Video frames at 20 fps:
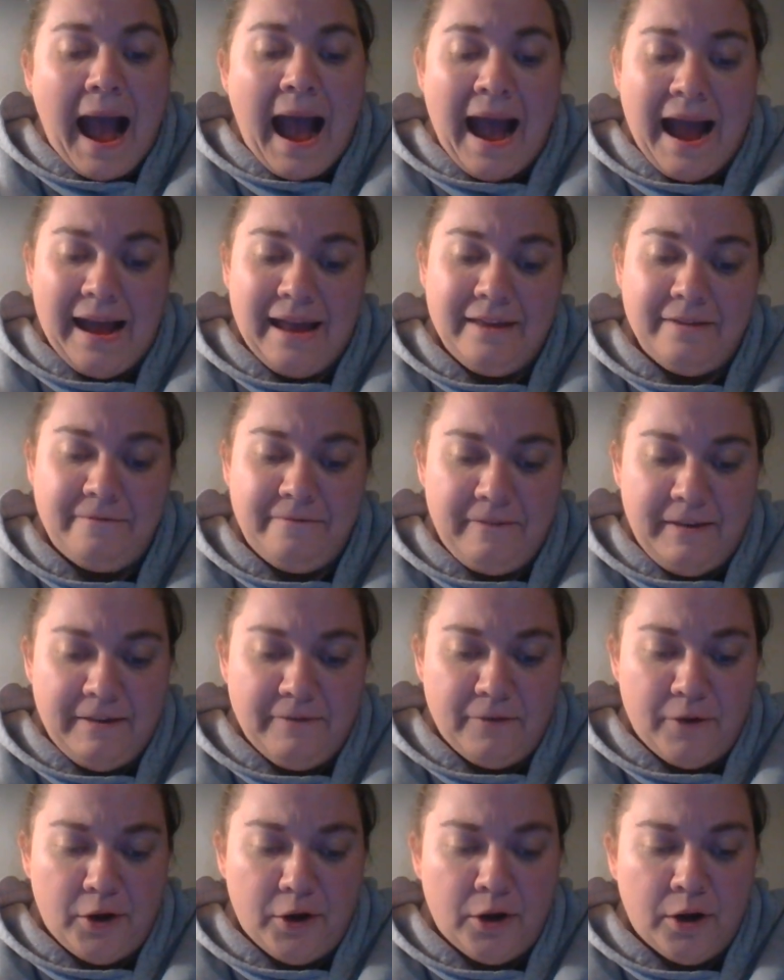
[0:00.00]
high
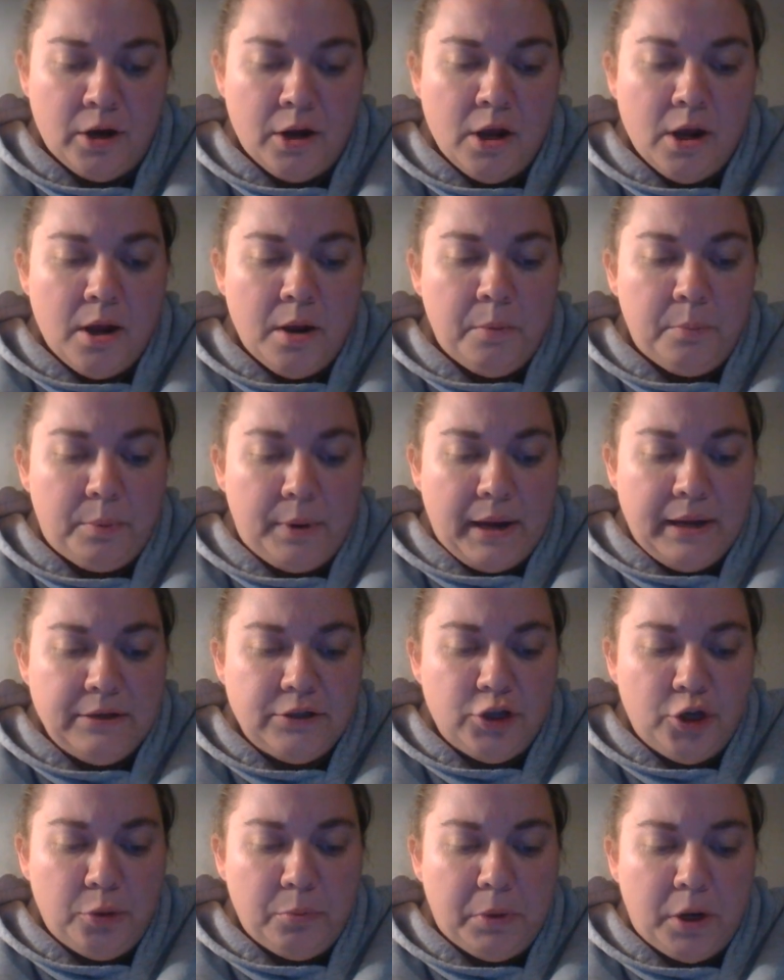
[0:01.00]
fever, brain
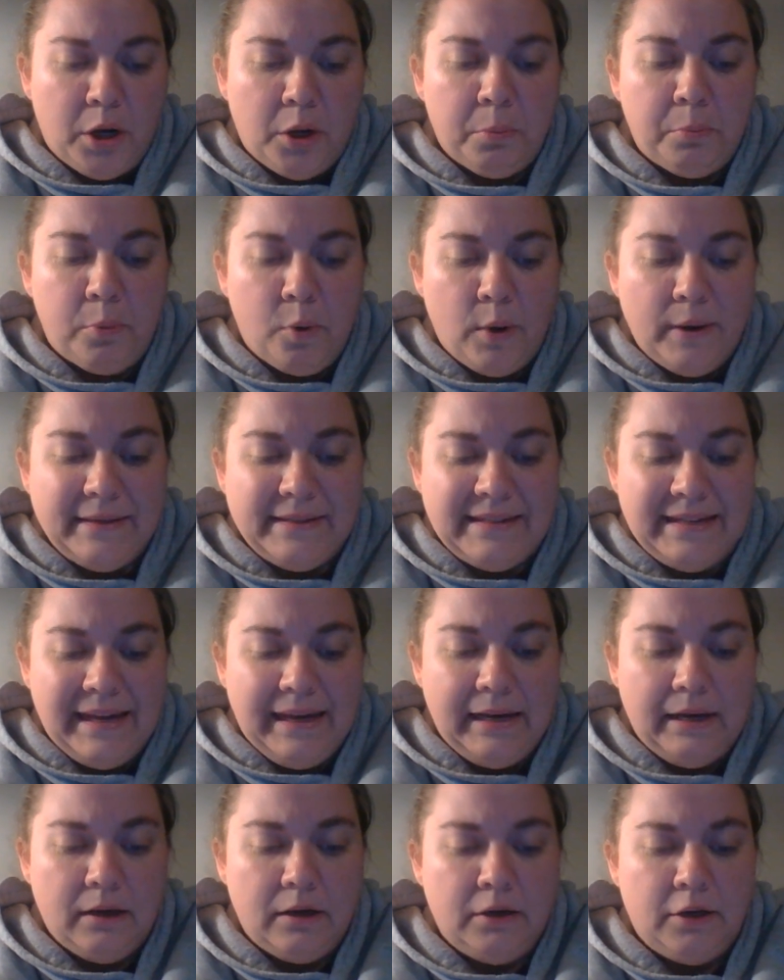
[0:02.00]
tumor,
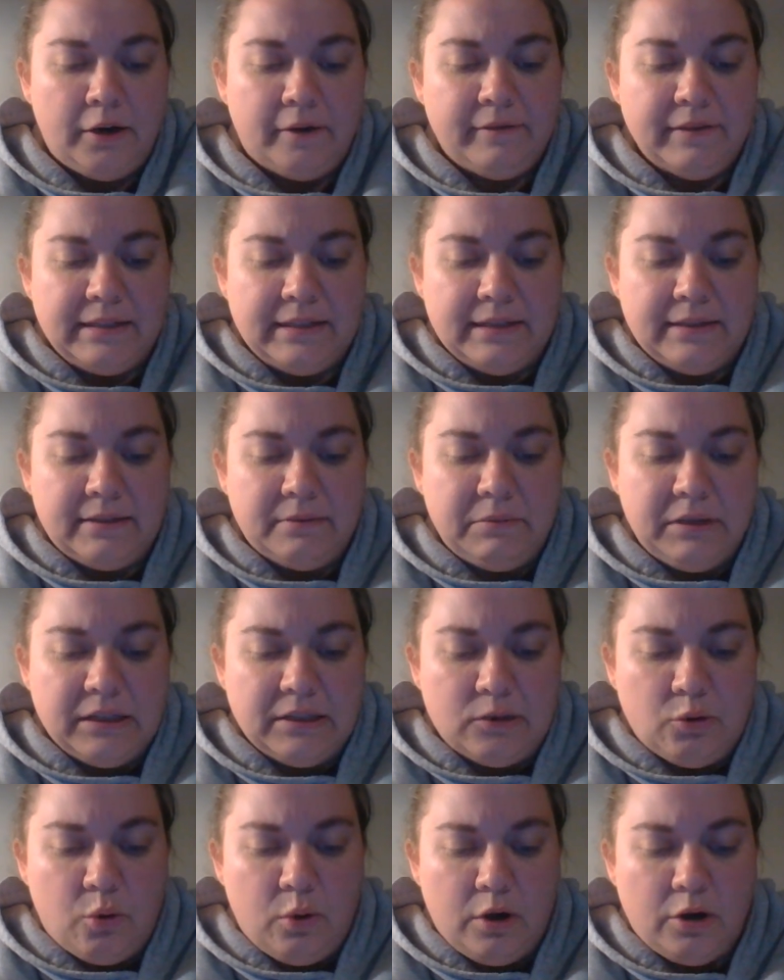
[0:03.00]
poisoning, nervous system
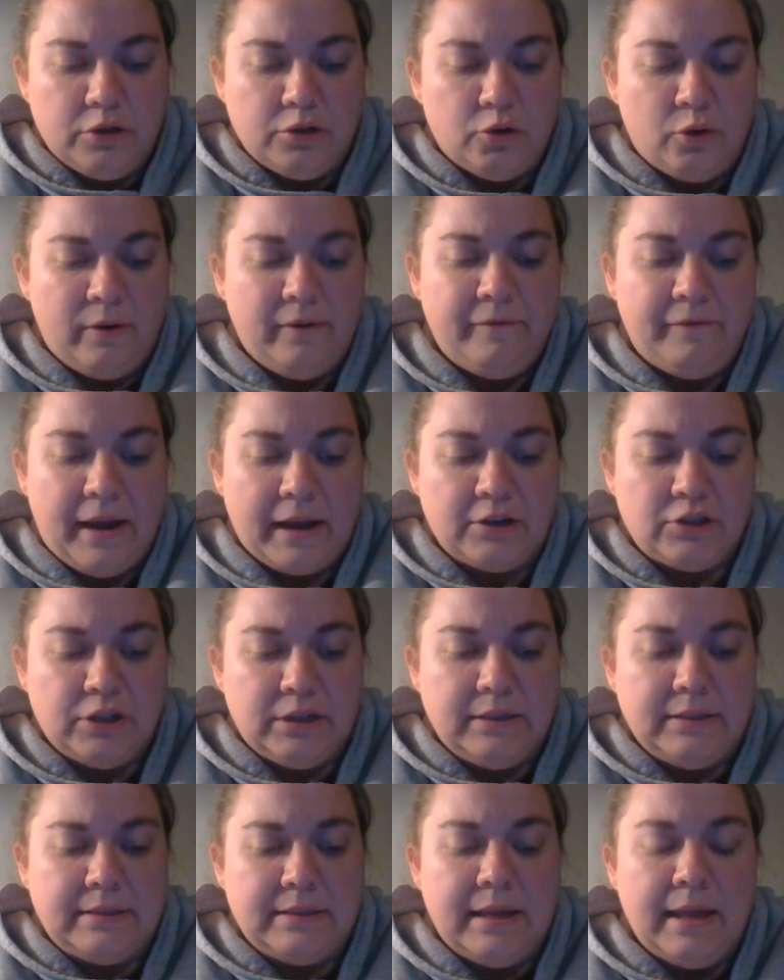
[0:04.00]
disorders or
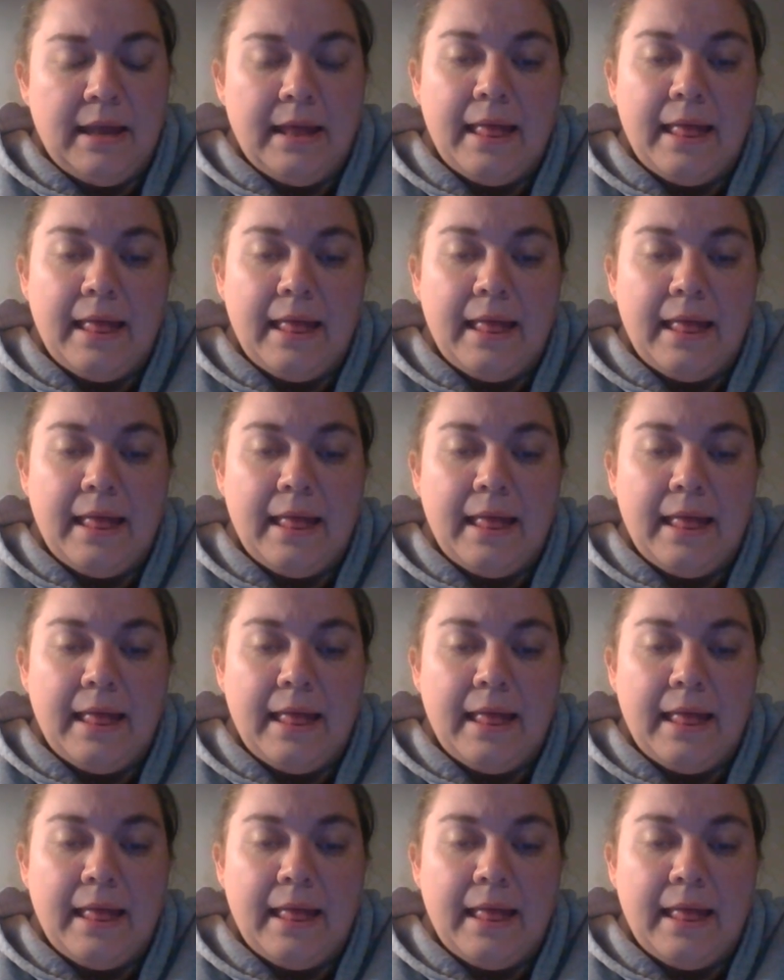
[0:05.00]
infections,